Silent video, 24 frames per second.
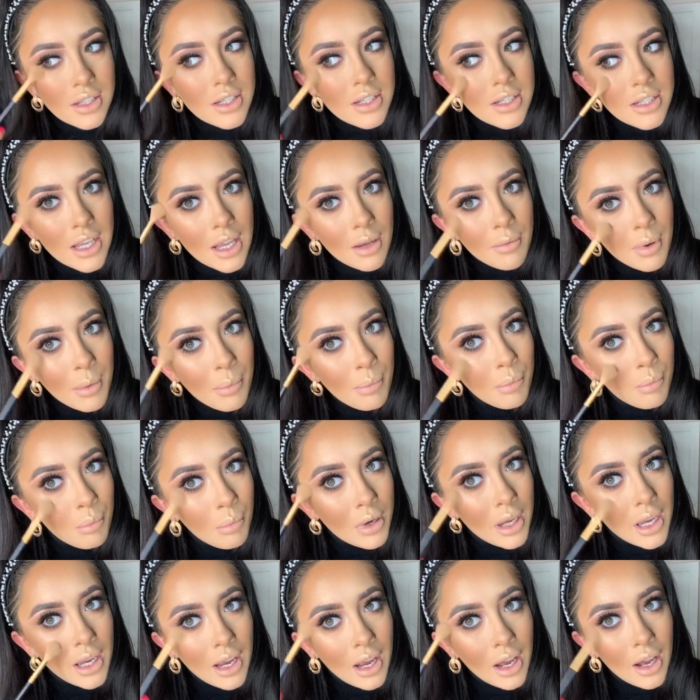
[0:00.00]
the same
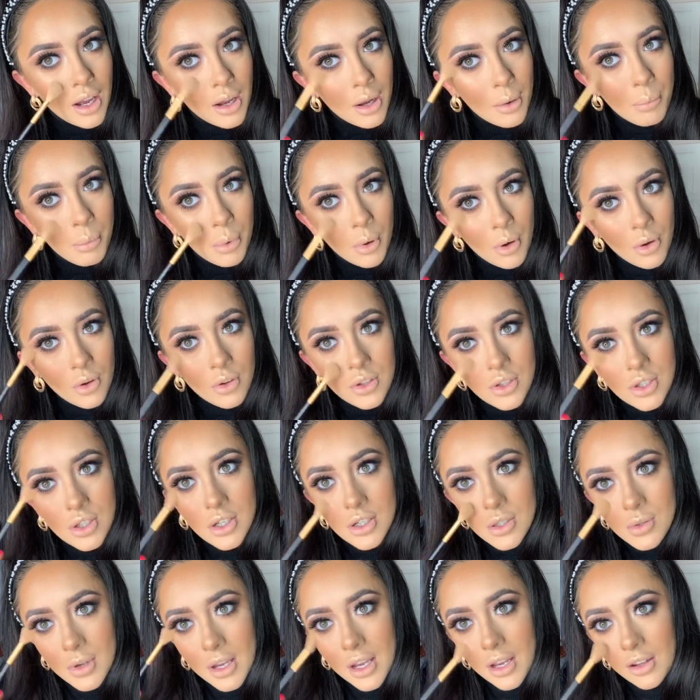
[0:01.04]
way uh, bronzer as
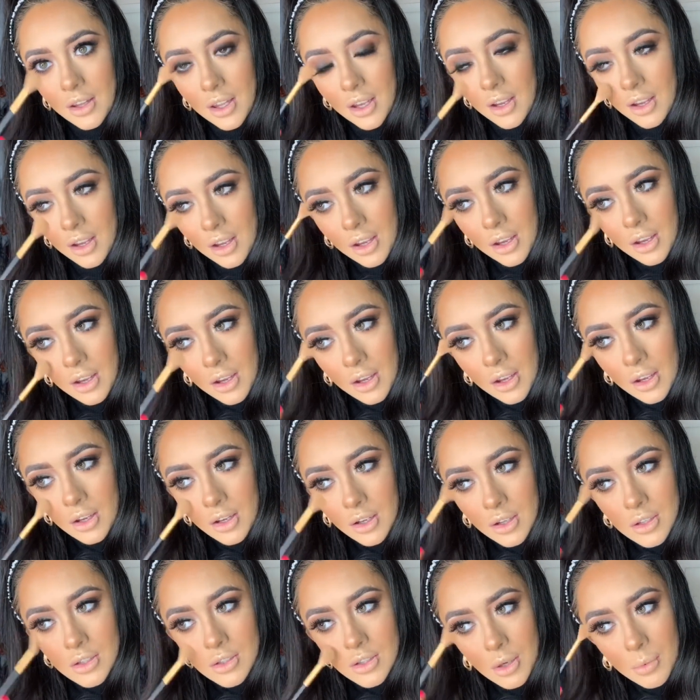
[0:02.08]
well. Like
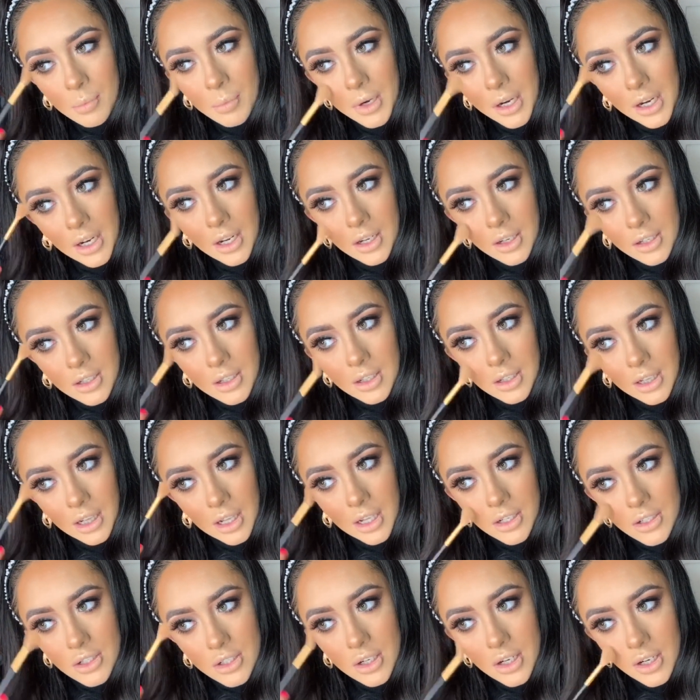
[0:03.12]
somebody li
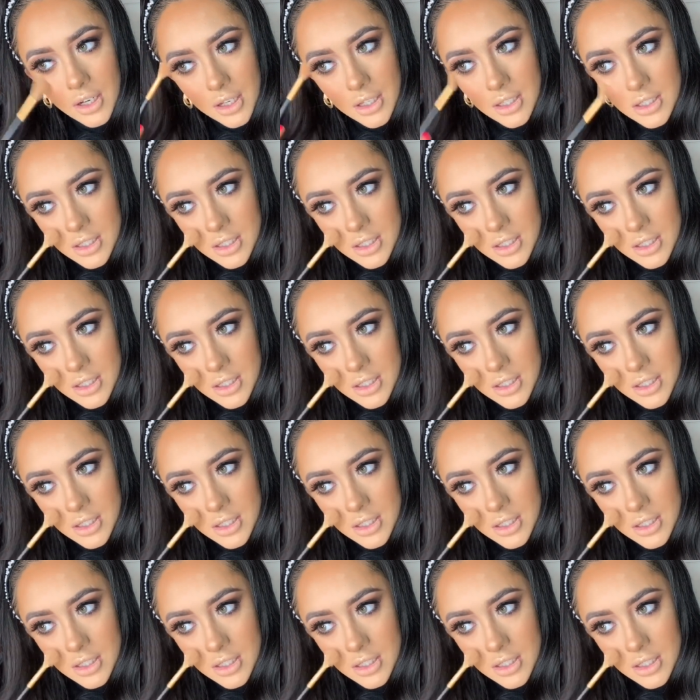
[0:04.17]
literally needs